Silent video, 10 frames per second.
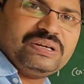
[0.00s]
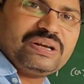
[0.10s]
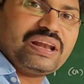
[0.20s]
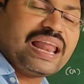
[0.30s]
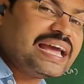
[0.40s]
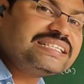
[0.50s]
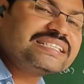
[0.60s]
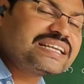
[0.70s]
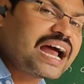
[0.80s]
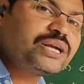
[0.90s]
light
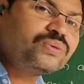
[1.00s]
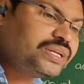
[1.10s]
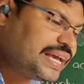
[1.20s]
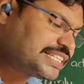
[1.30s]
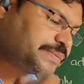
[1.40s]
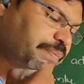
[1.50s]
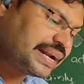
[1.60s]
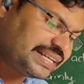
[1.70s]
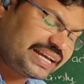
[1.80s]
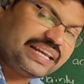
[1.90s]
not only has
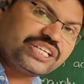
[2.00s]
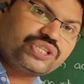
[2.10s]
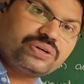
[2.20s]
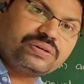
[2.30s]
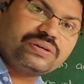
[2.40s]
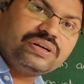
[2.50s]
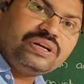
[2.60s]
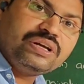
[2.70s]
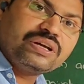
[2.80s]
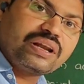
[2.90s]
particle nature,
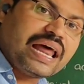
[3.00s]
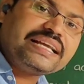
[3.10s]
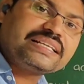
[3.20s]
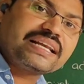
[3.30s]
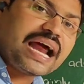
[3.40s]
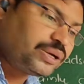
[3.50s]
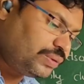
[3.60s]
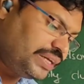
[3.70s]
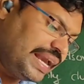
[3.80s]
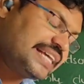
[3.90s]
light not
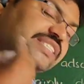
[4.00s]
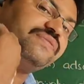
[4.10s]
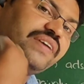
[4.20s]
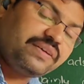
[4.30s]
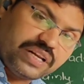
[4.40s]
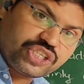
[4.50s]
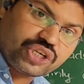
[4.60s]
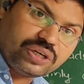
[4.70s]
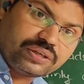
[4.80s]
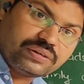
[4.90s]
only has wave
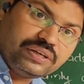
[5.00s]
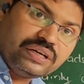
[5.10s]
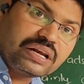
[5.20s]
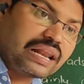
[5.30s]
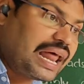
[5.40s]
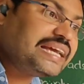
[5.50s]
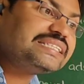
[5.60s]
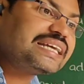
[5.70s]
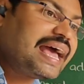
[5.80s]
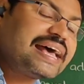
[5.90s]
nature,
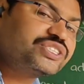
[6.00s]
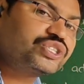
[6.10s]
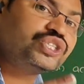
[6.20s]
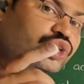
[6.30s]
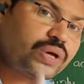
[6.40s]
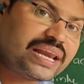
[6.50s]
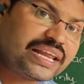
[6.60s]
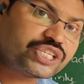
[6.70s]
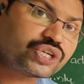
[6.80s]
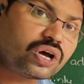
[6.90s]
light has dual
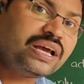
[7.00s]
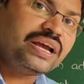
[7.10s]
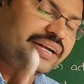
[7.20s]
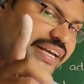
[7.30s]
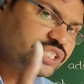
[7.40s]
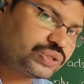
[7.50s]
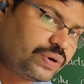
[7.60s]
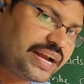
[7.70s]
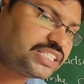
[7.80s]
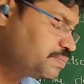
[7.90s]
nature. Dear
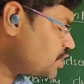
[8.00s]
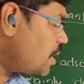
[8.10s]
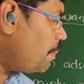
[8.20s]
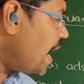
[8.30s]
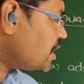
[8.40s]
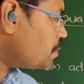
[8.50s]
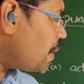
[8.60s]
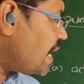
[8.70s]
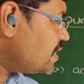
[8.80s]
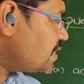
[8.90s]
students, Mr. Max
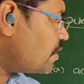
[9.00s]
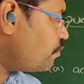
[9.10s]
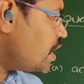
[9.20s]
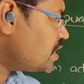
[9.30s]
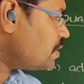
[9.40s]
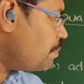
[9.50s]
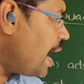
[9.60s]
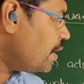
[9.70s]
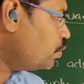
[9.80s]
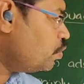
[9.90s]
Planck is the first
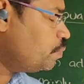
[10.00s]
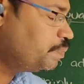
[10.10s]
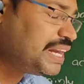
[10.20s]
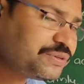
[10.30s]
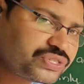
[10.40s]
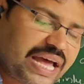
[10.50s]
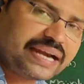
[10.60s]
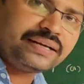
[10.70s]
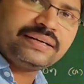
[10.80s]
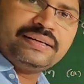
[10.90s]
man who believes
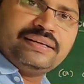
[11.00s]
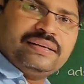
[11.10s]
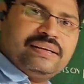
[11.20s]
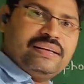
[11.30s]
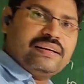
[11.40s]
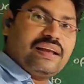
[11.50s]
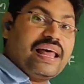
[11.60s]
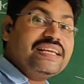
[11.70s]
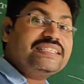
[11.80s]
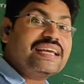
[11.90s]
that
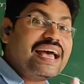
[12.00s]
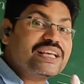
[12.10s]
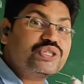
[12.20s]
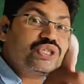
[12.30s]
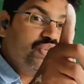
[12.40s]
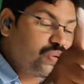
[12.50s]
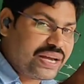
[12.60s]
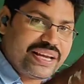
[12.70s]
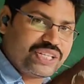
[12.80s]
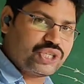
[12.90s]
light has
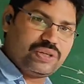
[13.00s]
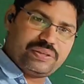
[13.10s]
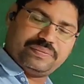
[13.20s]
dual nature.